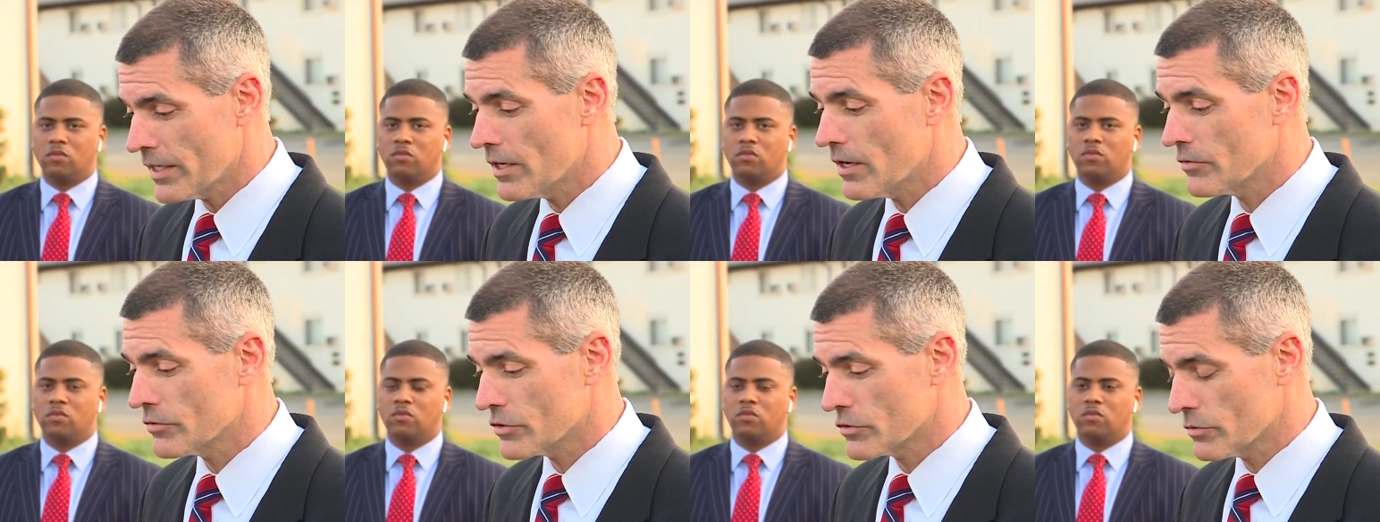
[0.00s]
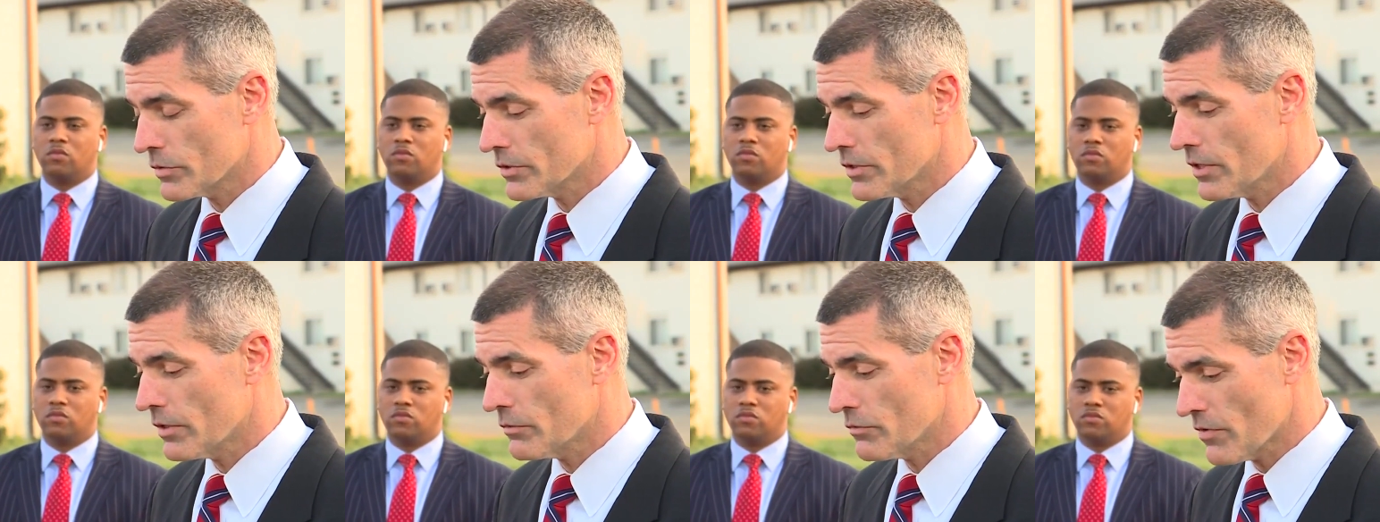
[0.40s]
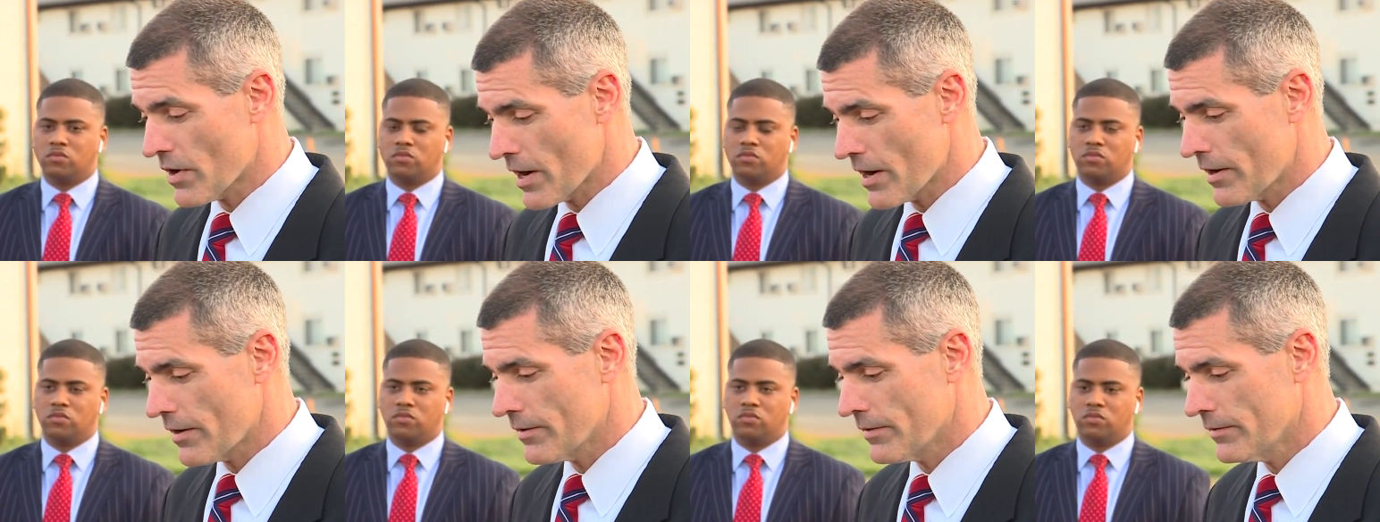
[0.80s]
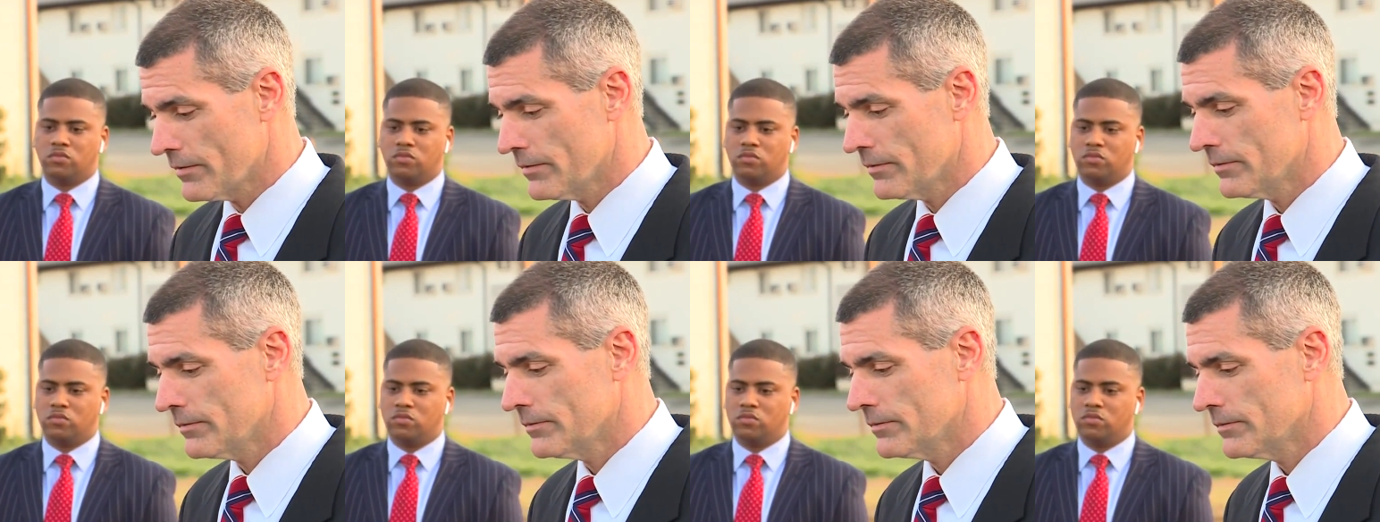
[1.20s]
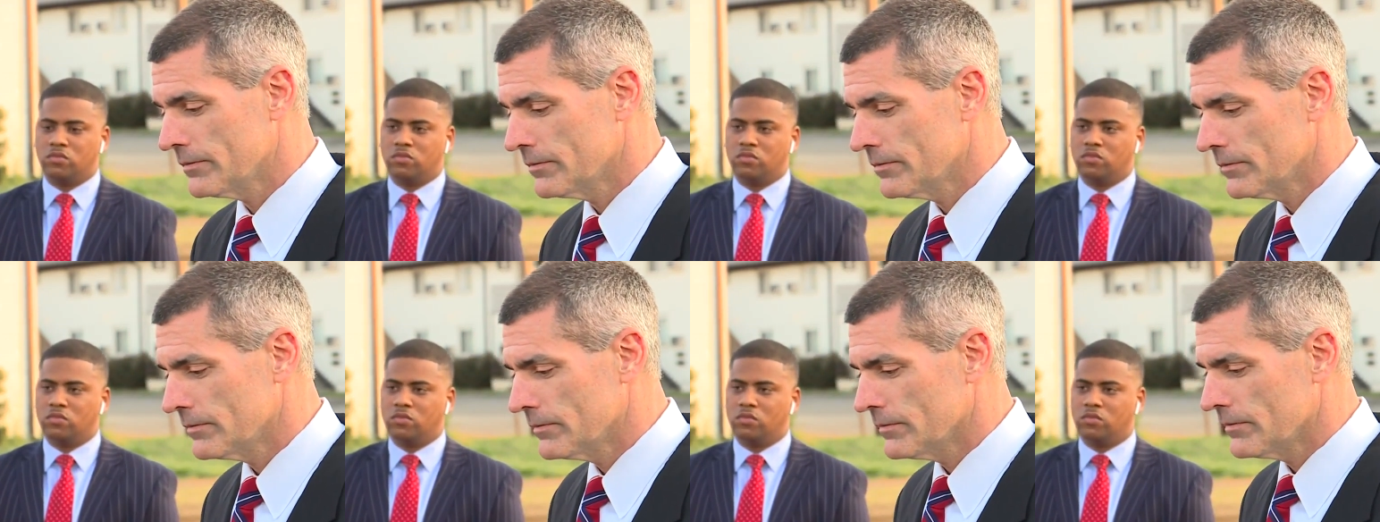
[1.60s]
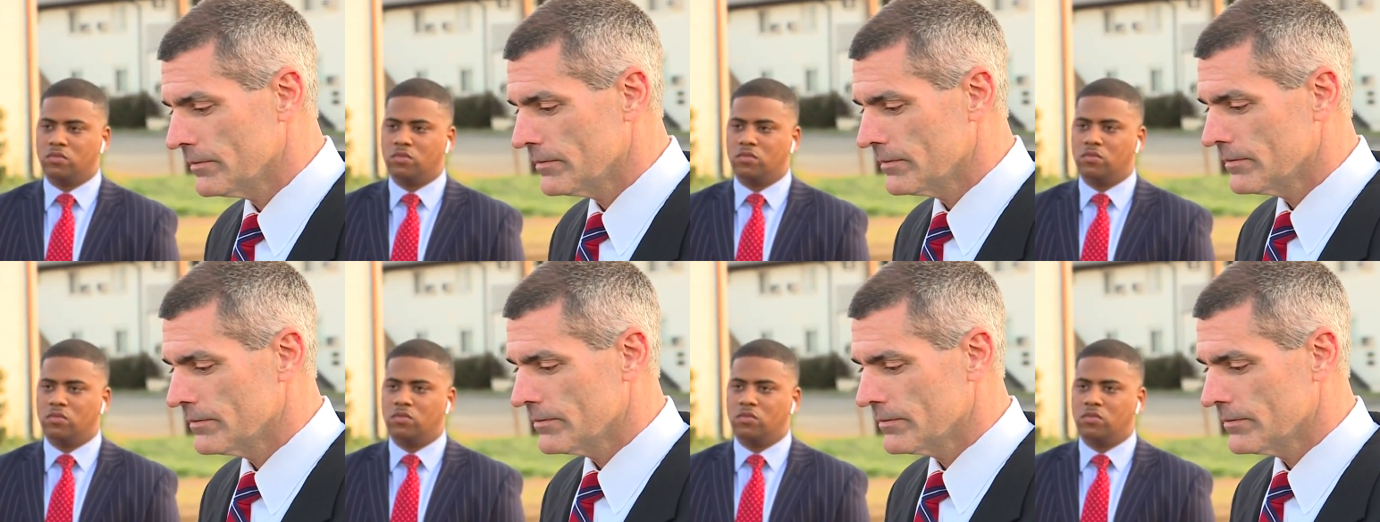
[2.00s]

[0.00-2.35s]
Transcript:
Speaker 1: and officers returned fire. And shot.